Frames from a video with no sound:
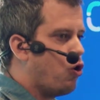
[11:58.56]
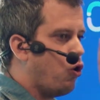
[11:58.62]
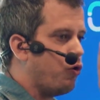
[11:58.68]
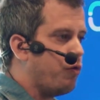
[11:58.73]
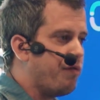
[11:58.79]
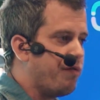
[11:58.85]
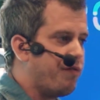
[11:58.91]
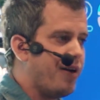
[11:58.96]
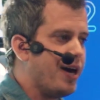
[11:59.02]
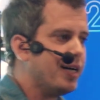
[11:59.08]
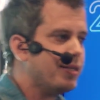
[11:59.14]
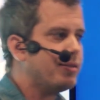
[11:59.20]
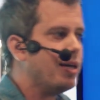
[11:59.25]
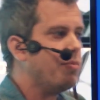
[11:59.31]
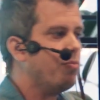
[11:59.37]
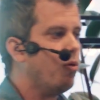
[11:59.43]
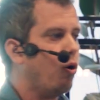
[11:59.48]
convert
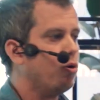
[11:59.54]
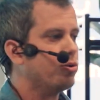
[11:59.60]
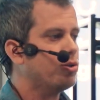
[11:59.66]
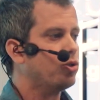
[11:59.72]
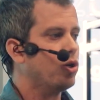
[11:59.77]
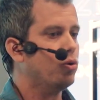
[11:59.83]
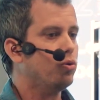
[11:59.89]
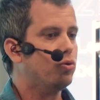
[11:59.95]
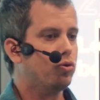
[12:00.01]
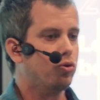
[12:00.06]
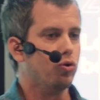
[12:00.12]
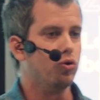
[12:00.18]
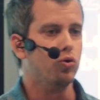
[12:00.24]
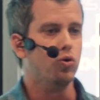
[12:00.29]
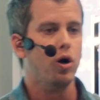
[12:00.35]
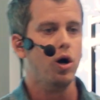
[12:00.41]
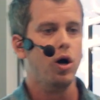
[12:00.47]
them also
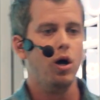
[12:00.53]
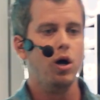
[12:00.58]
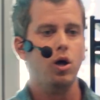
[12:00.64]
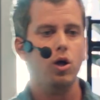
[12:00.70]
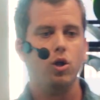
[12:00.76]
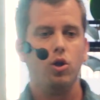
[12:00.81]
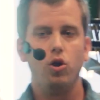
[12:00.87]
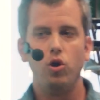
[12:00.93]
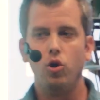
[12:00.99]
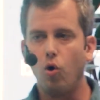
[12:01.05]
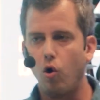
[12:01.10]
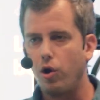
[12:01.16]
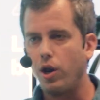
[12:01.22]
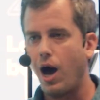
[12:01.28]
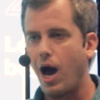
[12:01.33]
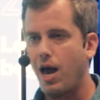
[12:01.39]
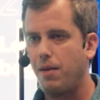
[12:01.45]
to
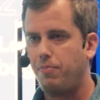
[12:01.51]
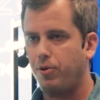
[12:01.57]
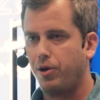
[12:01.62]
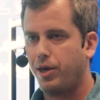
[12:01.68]
non-hyper